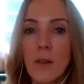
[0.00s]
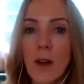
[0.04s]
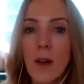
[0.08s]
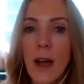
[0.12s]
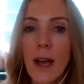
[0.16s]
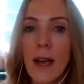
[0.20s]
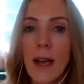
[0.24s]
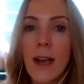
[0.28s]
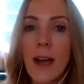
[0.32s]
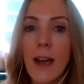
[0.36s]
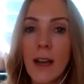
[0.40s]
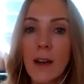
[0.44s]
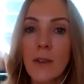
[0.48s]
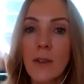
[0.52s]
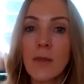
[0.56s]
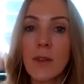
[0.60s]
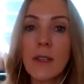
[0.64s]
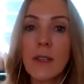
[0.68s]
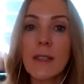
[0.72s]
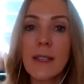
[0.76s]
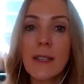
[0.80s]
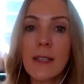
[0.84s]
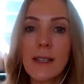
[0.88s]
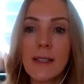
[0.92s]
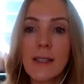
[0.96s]
I
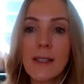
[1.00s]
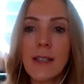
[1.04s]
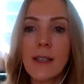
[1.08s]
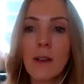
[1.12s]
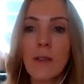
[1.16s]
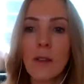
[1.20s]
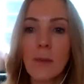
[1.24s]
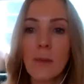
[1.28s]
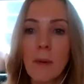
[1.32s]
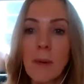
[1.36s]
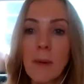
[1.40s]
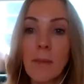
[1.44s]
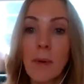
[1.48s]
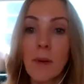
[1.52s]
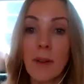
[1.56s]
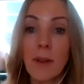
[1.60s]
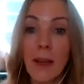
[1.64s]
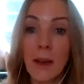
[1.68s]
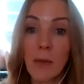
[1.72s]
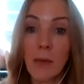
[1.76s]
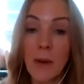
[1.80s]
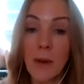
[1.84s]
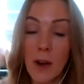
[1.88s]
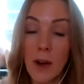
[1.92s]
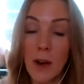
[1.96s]
really see with people,
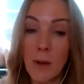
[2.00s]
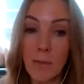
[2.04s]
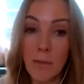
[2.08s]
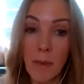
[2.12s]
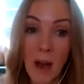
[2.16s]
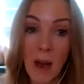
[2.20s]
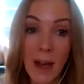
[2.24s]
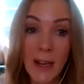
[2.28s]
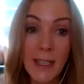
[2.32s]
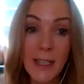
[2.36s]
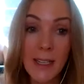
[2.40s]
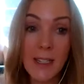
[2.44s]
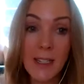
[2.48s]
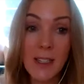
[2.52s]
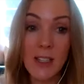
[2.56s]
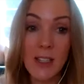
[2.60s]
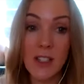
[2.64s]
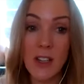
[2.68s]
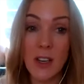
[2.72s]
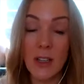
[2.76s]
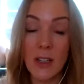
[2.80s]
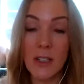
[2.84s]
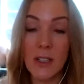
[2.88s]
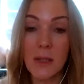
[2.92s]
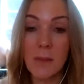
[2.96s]
like, when our bodies
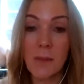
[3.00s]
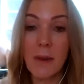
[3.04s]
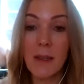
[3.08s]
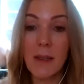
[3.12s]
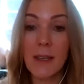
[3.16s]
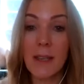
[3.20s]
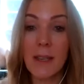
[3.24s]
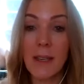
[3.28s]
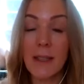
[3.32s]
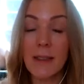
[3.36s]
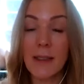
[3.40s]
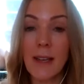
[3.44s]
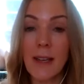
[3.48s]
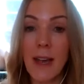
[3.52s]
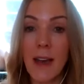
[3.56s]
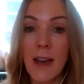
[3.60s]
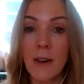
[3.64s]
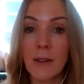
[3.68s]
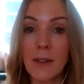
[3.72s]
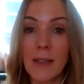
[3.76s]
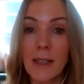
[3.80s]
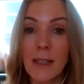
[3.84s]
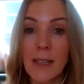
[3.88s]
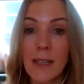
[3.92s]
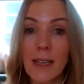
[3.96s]
start speaking
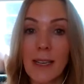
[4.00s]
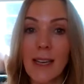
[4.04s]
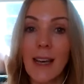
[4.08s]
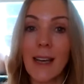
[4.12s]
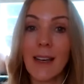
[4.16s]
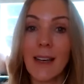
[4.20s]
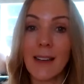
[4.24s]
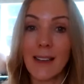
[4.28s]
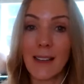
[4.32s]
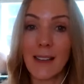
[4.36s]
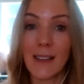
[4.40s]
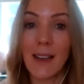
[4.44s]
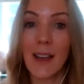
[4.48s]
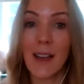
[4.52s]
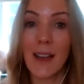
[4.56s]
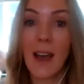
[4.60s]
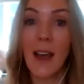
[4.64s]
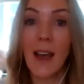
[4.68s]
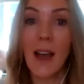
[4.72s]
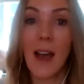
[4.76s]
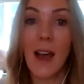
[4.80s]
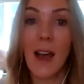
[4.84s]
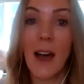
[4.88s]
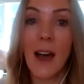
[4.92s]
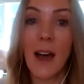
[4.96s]
loudly,
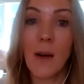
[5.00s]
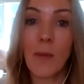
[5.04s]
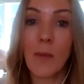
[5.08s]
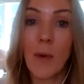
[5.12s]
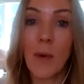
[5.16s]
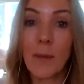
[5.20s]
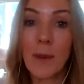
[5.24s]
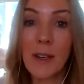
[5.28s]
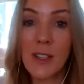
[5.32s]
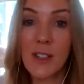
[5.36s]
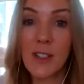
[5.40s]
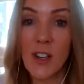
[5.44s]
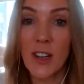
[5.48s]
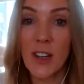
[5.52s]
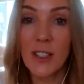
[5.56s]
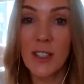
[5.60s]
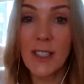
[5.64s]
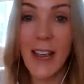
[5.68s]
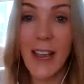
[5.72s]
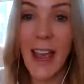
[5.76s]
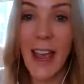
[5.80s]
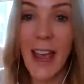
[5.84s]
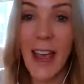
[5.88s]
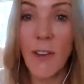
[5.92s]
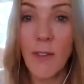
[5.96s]
when we start
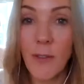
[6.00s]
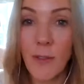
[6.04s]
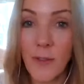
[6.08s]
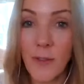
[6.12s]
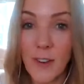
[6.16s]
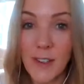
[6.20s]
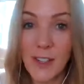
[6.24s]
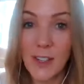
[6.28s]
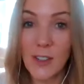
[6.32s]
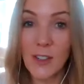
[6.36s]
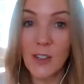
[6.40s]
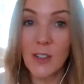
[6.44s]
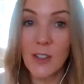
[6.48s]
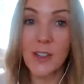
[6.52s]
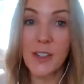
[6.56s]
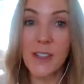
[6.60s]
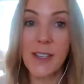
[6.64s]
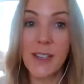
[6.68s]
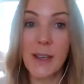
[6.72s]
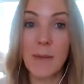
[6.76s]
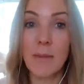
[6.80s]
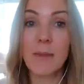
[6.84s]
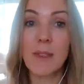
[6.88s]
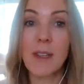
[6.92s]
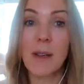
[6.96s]
to have physical
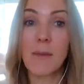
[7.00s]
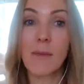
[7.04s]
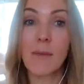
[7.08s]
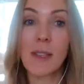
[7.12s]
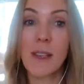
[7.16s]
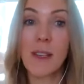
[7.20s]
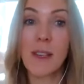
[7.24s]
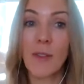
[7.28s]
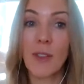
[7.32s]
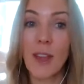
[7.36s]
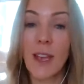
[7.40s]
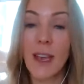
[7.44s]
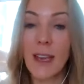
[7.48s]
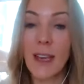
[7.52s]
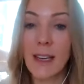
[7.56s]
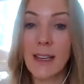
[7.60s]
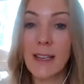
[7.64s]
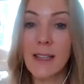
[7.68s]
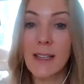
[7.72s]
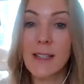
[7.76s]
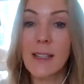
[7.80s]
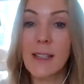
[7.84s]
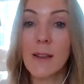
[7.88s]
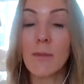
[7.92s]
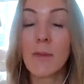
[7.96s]
symptoms of
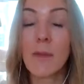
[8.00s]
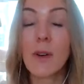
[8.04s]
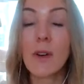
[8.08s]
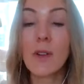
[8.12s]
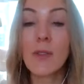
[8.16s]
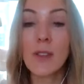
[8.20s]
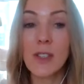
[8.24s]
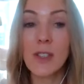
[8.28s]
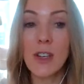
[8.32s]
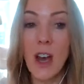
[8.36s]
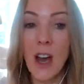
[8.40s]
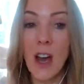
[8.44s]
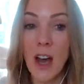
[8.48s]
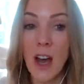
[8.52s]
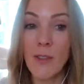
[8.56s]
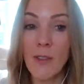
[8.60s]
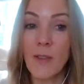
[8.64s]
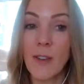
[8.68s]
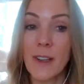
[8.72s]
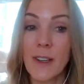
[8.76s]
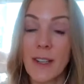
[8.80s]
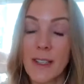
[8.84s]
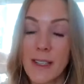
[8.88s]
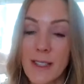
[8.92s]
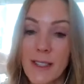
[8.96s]
things, most
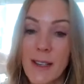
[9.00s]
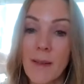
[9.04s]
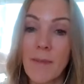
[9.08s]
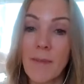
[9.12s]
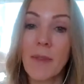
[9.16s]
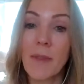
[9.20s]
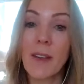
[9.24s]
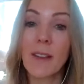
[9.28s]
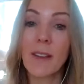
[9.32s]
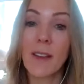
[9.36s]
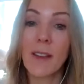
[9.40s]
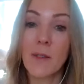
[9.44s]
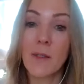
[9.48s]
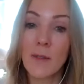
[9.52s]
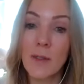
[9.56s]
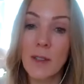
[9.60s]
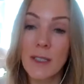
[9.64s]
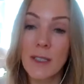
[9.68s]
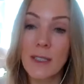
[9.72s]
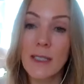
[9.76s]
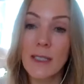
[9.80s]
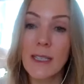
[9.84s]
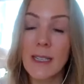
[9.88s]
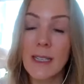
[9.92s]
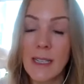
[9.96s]
often it's something that
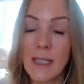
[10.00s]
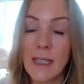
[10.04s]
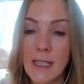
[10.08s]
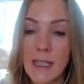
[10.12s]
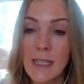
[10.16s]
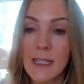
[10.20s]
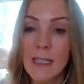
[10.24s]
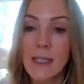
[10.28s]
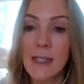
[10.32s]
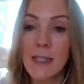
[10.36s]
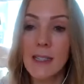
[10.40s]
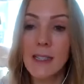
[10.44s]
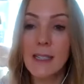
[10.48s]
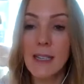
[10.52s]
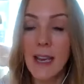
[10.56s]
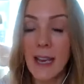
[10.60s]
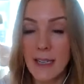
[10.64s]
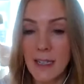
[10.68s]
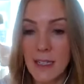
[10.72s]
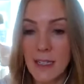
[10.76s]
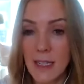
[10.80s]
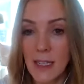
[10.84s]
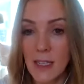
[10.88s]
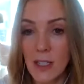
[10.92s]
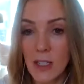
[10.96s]
really needs
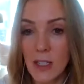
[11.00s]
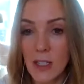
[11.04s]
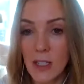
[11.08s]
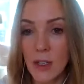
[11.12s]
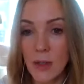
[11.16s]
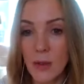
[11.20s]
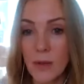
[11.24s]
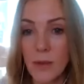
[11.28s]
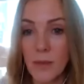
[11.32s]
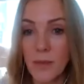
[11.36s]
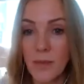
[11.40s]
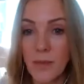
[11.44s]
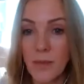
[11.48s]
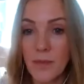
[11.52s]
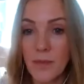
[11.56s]
tending to.